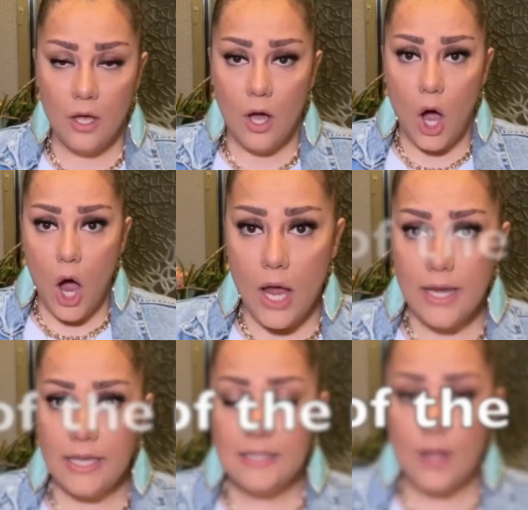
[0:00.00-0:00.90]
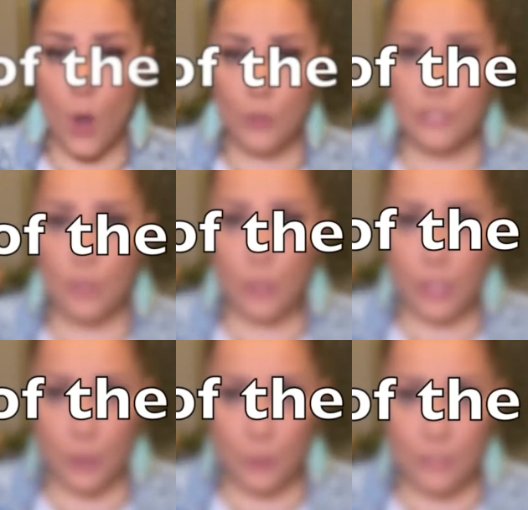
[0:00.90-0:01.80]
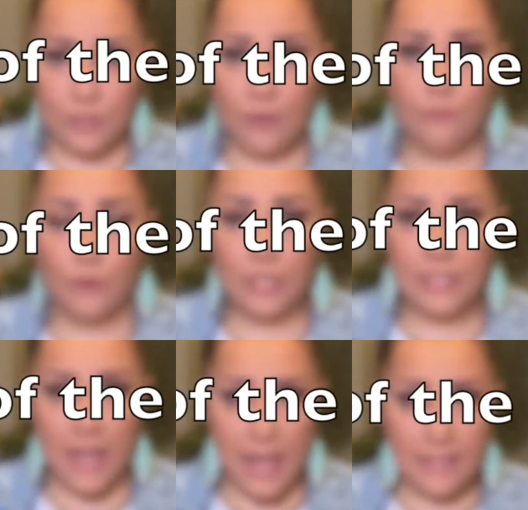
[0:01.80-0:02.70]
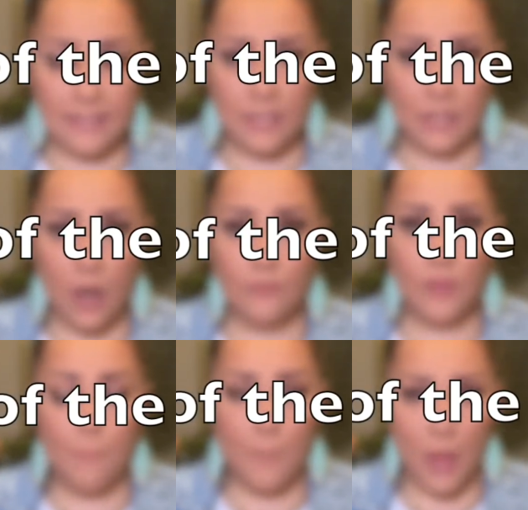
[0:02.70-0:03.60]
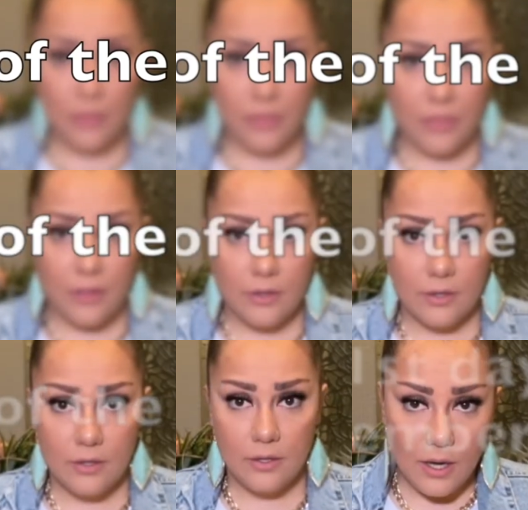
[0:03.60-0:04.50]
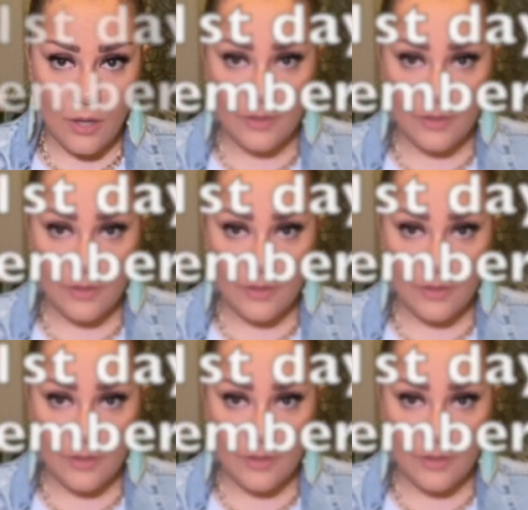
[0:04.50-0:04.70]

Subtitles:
On is also used for days of the month, on the